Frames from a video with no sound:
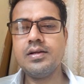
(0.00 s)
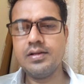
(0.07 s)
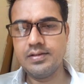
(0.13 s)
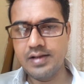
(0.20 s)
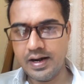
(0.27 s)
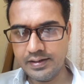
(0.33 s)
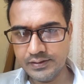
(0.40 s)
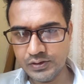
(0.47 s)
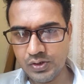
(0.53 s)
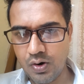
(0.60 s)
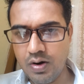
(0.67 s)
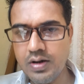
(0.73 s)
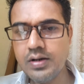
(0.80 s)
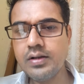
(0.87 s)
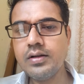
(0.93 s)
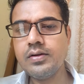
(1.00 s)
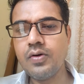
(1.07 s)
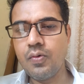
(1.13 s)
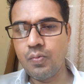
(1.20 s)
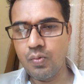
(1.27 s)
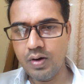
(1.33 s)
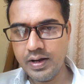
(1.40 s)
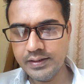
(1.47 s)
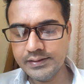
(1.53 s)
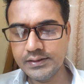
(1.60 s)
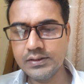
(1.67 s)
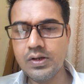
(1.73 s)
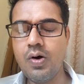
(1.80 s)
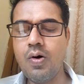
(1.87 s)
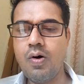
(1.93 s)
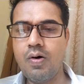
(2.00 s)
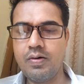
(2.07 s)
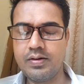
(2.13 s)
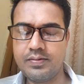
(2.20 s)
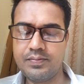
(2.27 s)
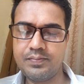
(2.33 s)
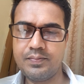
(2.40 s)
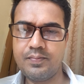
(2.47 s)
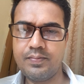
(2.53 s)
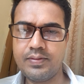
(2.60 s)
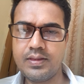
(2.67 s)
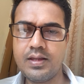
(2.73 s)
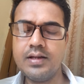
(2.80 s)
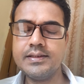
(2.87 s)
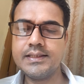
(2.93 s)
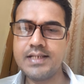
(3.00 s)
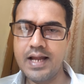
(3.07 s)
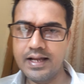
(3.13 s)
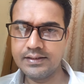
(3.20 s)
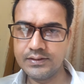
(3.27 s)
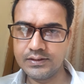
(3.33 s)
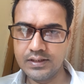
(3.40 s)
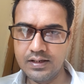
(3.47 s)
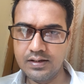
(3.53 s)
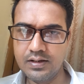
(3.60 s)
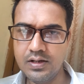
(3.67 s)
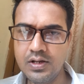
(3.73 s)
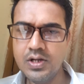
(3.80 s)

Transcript: that is called verse or stanza.